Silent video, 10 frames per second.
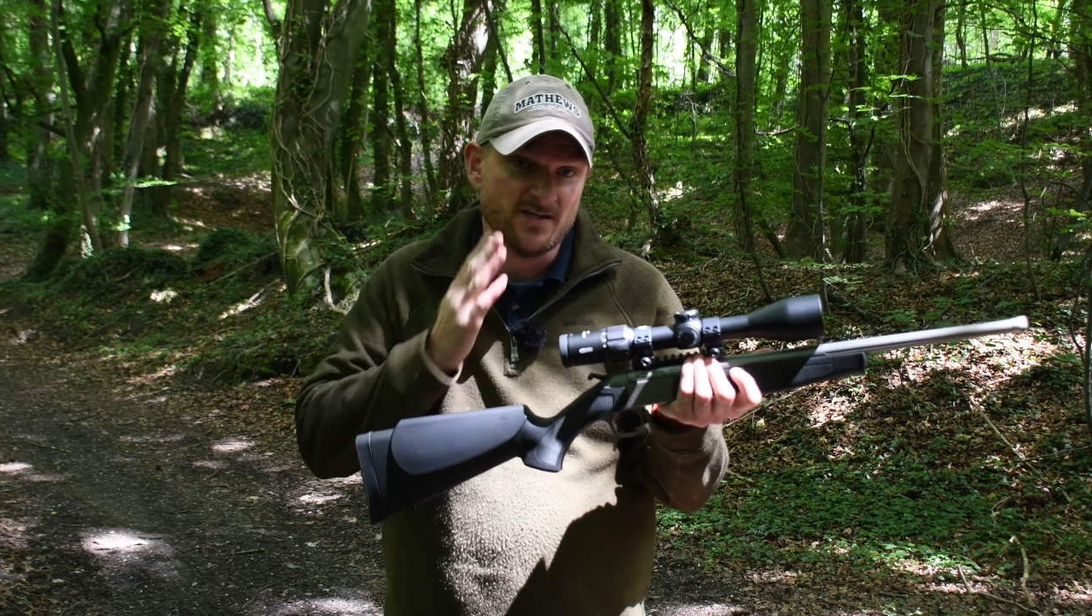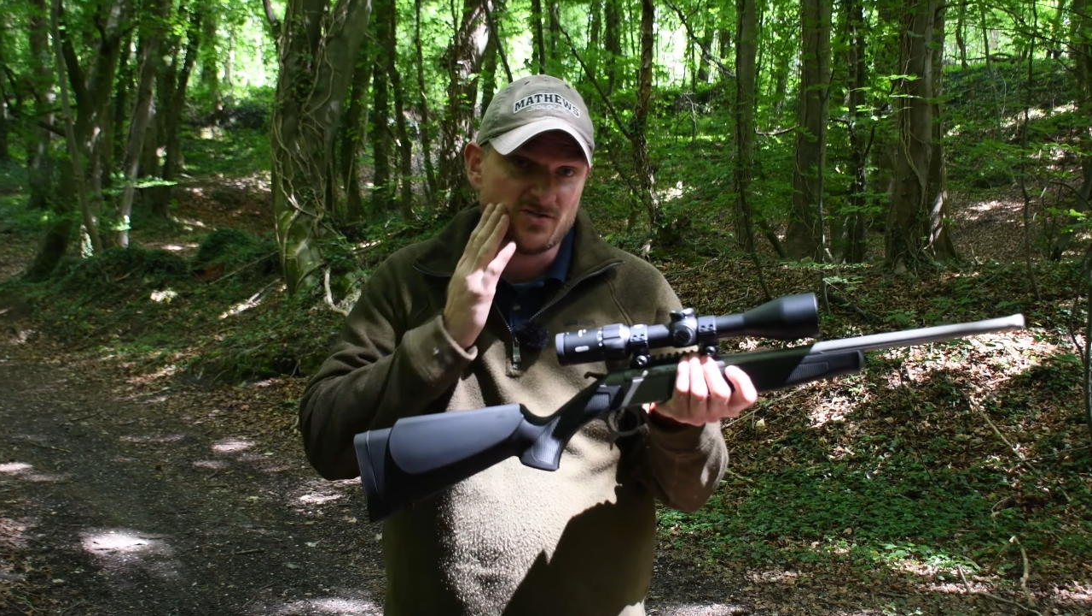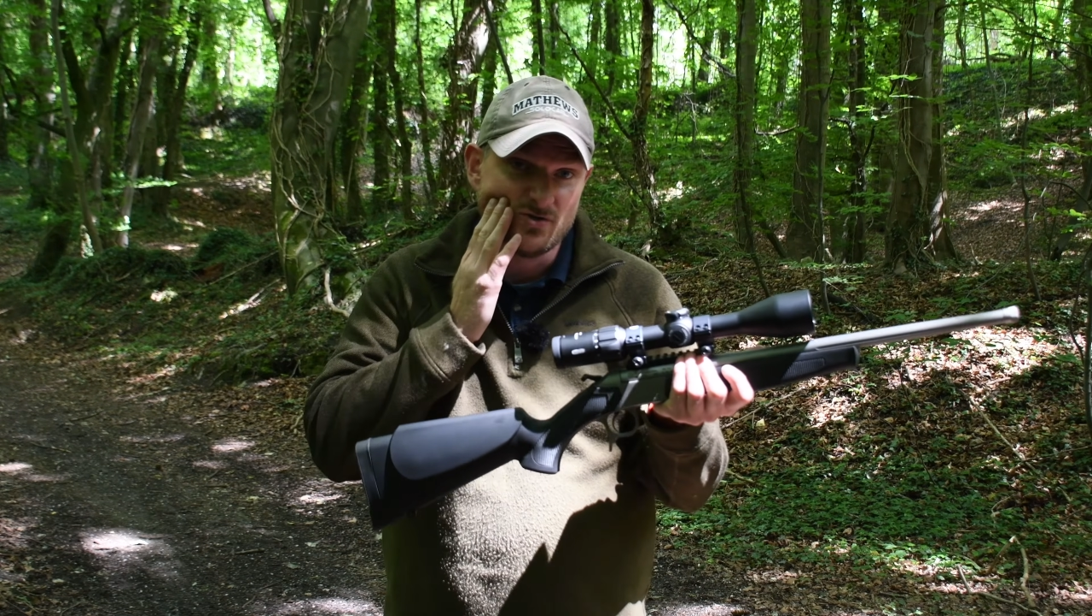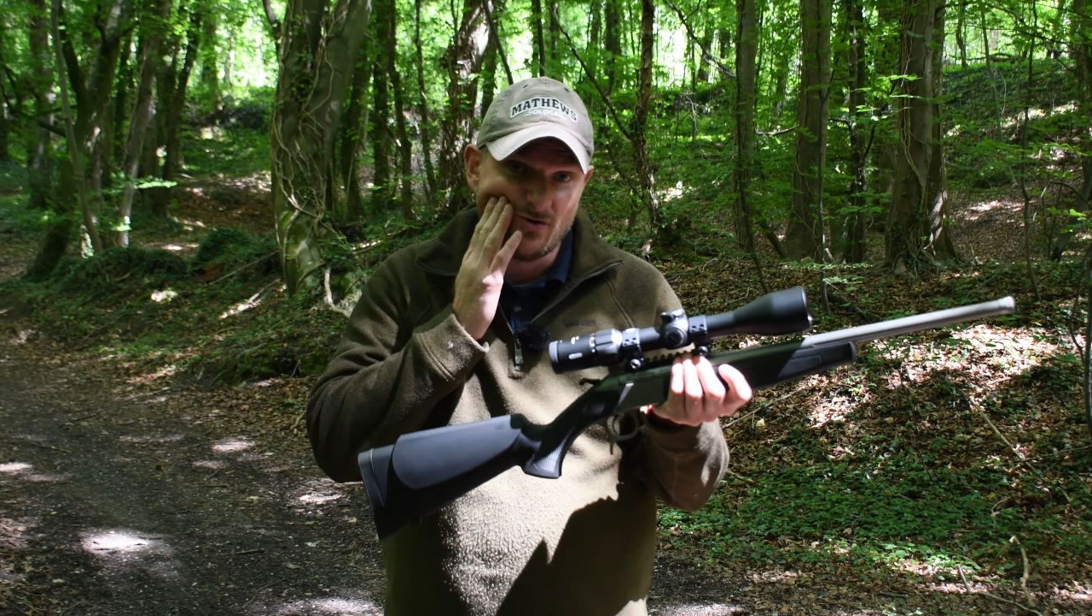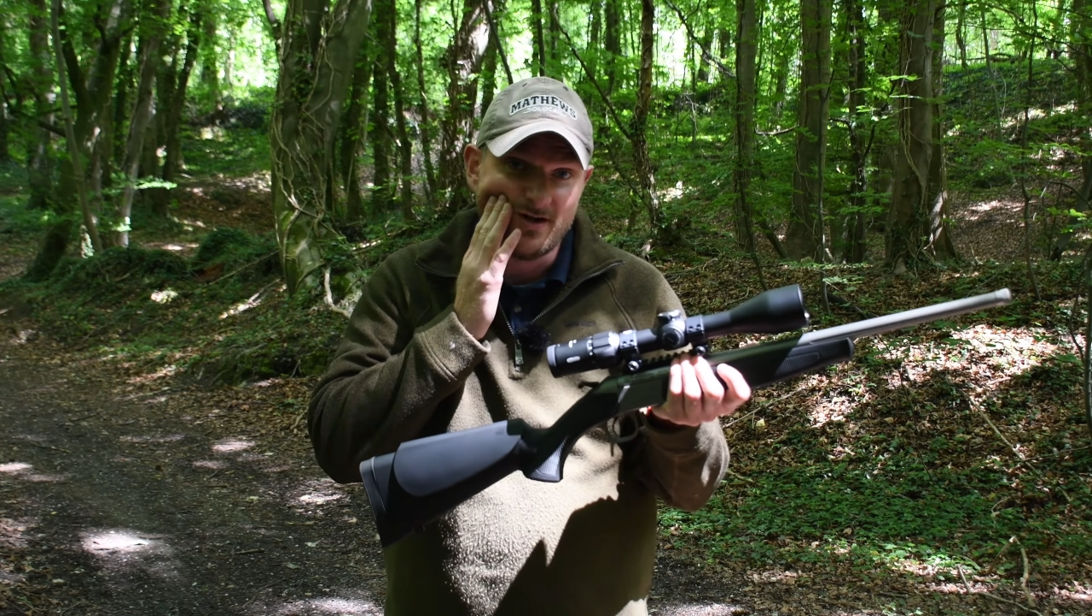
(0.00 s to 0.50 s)

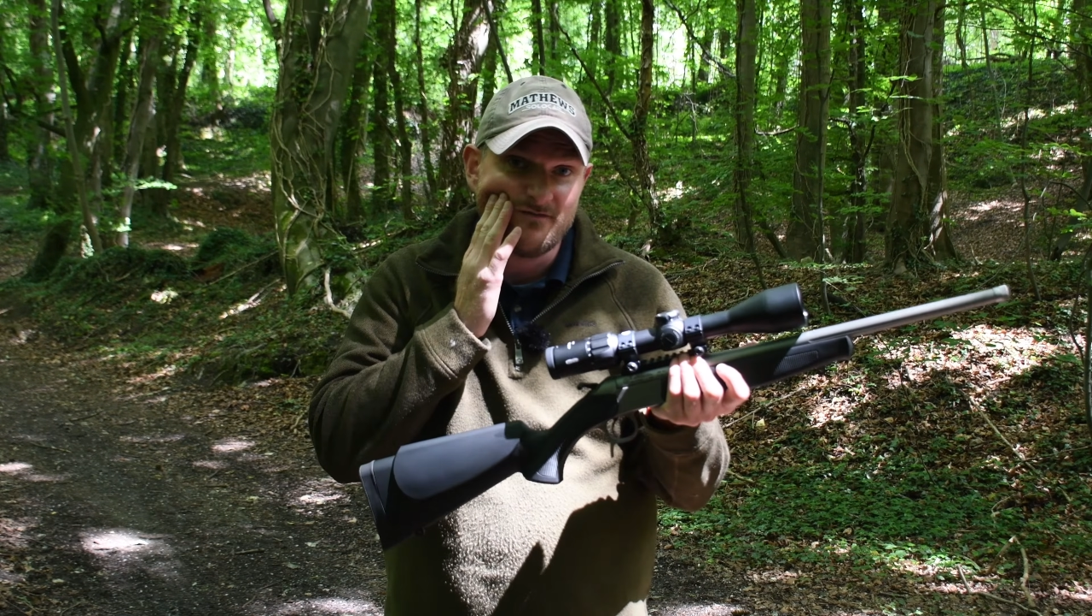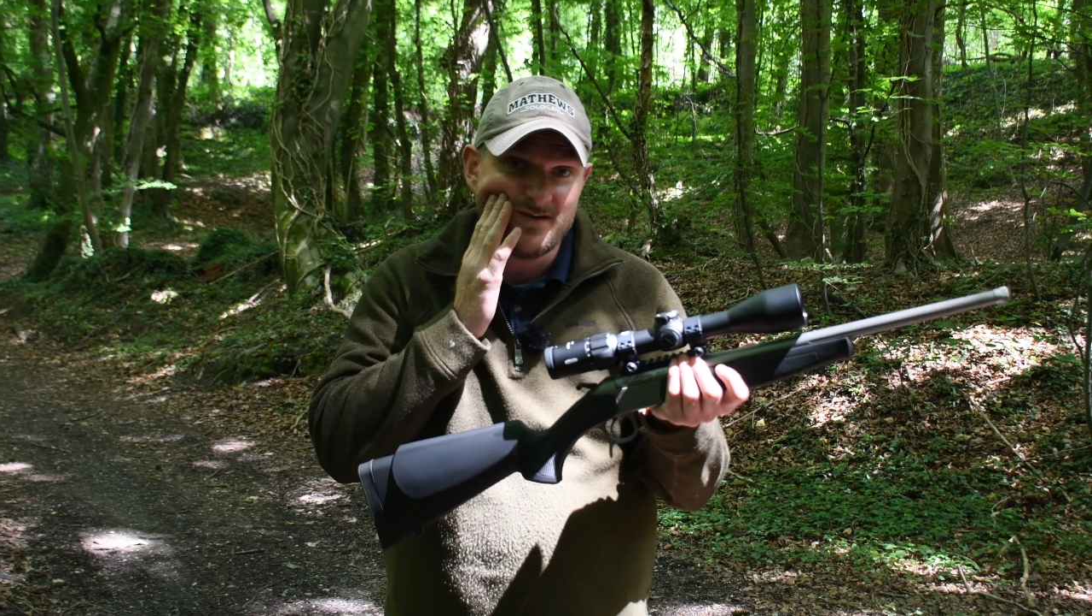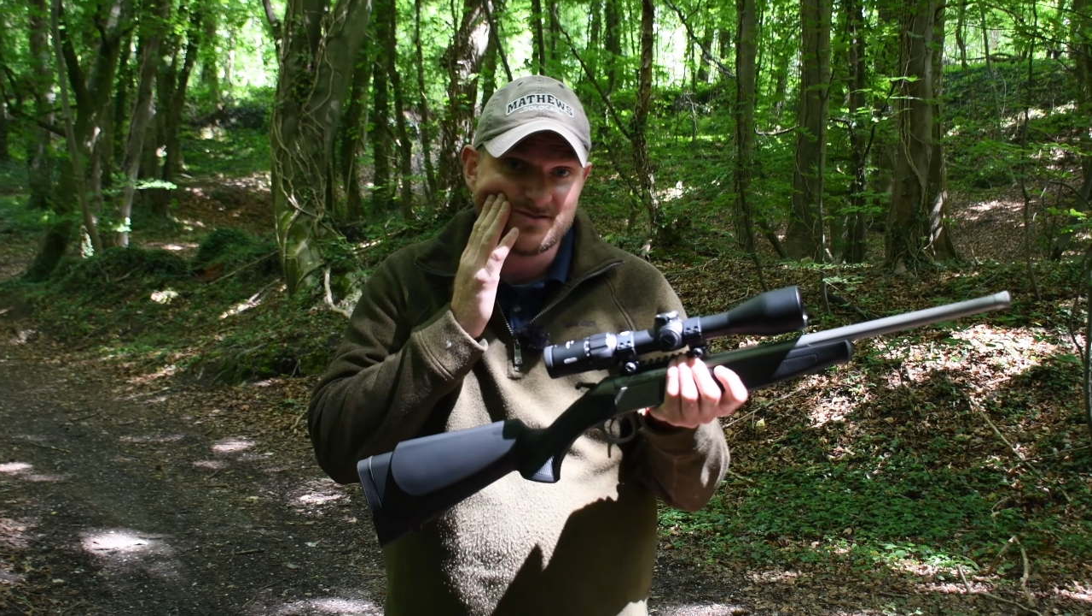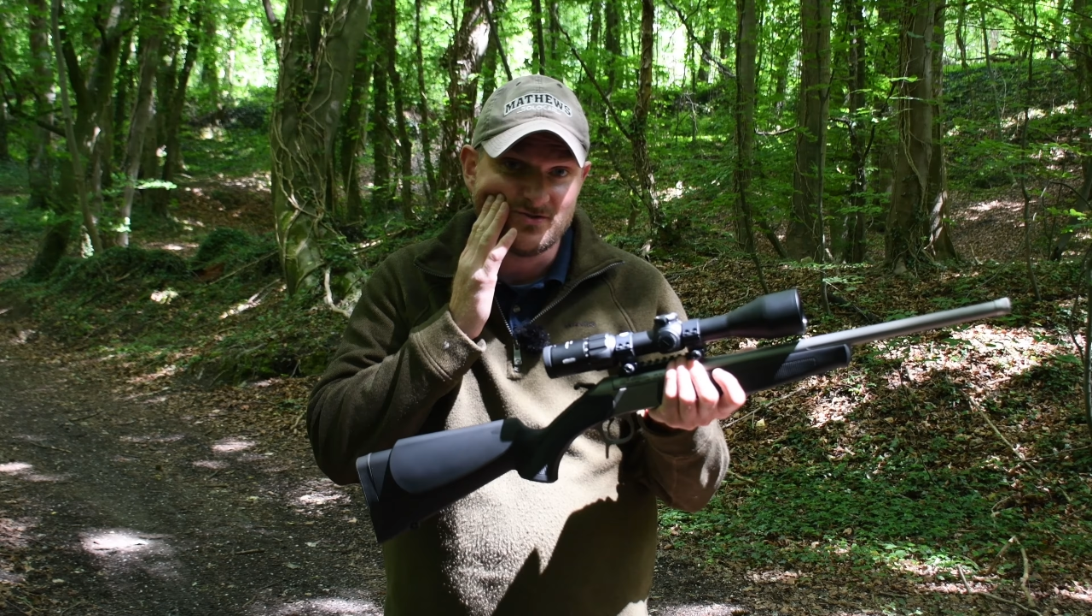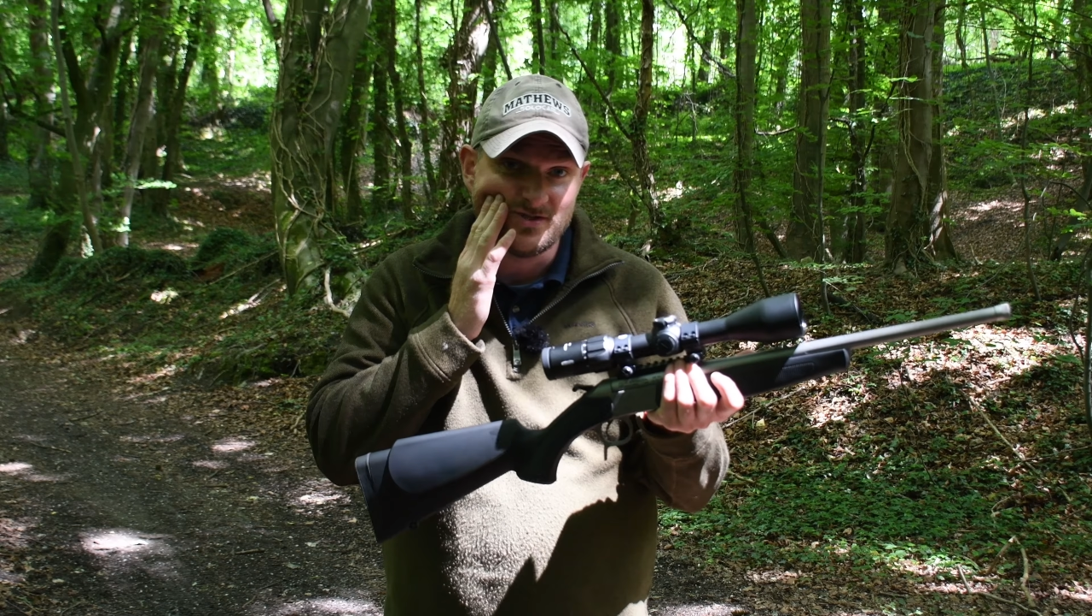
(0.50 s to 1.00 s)
it's tall, it fits